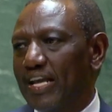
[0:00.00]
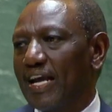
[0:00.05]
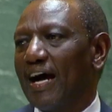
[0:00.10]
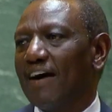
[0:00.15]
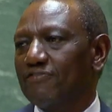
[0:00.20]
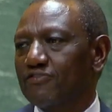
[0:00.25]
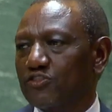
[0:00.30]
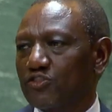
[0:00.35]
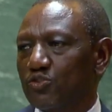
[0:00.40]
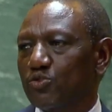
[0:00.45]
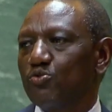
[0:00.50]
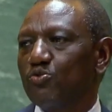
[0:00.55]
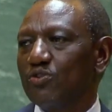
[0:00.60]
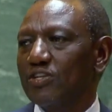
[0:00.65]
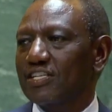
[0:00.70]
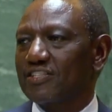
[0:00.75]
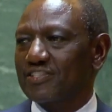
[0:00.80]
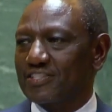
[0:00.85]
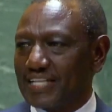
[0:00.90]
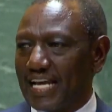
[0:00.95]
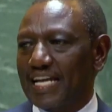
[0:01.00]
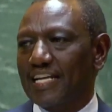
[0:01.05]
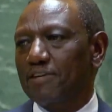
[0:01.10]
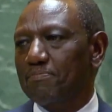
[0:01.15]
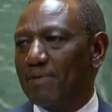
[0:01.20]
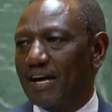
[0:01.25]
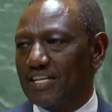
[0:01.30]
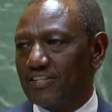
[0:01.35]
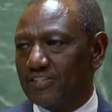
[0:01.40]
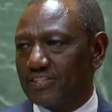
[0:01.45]
we have stood
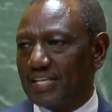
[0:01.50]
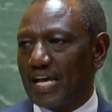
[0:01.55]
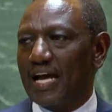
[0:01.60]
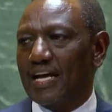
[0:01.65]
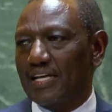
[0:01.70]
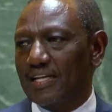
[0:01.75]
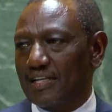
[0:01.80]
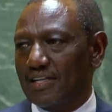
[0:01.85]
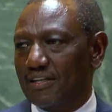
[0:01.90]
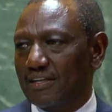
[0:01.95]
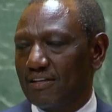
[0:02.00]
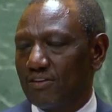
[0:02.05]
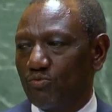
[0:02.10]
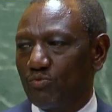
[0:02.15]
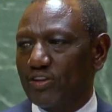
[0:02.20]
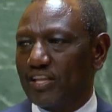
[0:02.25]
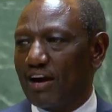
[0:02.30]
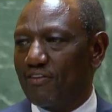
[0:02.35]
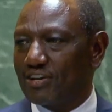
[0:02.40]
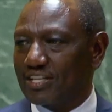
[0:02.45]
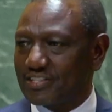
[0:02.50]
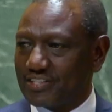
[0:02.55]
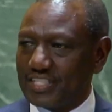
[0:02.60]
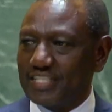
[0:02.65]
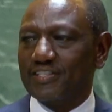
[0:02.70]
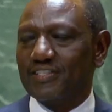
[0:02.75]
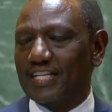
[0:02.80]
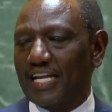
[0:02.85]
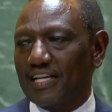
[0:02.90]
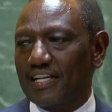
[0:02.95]
side by side with
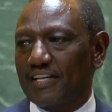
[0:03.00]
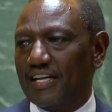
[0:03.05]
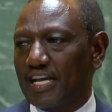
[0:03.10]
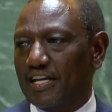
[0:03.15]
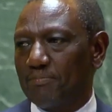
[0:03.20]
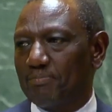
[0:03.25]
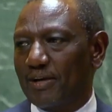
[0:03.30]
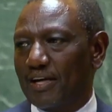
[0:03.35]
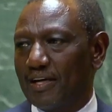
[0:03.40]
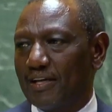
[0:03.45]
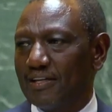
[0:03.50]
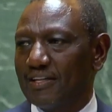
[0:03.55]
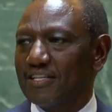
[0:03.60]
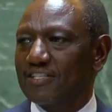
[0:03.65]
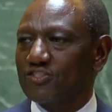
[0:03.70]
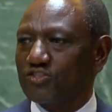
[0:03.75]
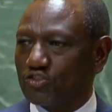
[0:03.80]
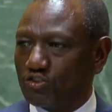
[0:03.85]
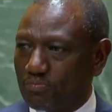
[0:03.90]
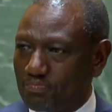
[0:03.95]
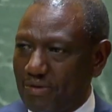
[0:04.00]
our sisterly neighbor,